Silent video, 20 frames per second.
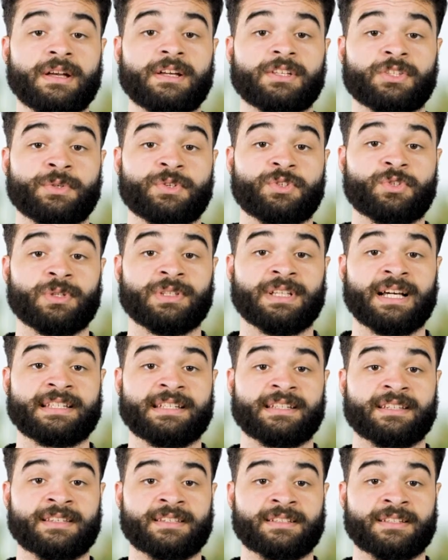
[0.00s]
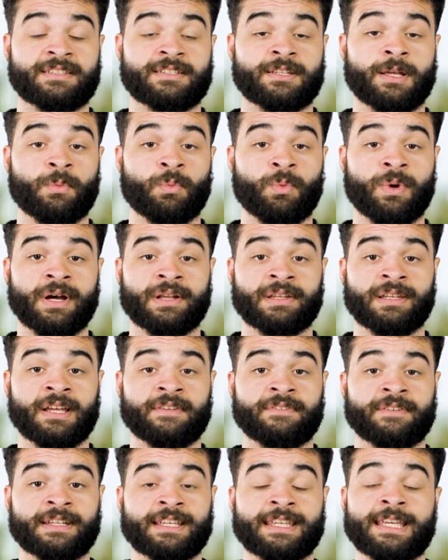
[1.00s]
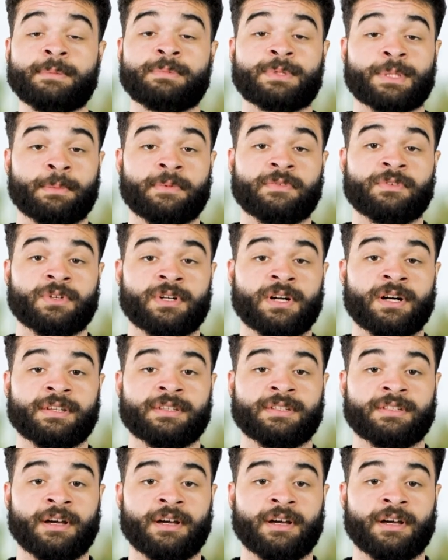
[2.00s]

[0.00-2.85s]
To ensure lighting doesn't disturb wildlife, keep some of your garden